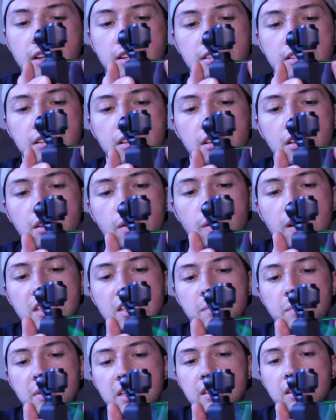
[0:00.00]
into the
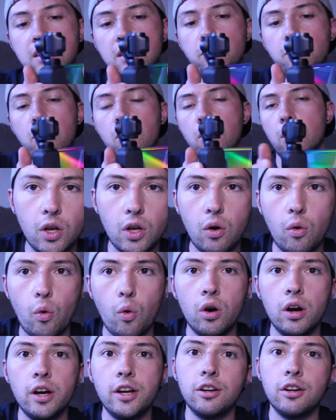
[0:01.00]
USB-C port
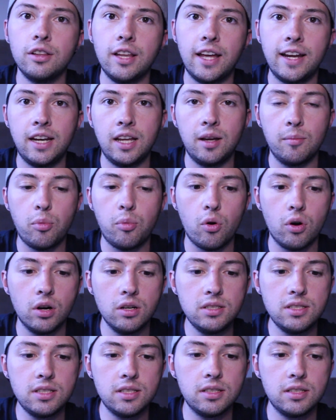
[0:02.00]
or your lightning
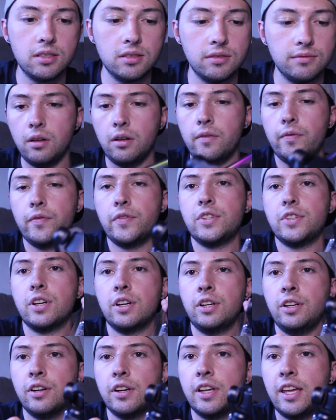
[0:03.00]
port.
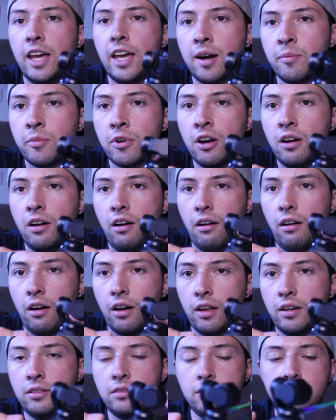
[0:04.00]
Turn your camera
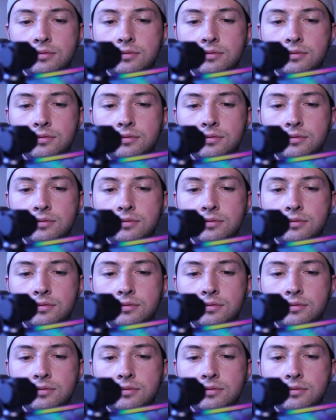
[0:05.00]
on,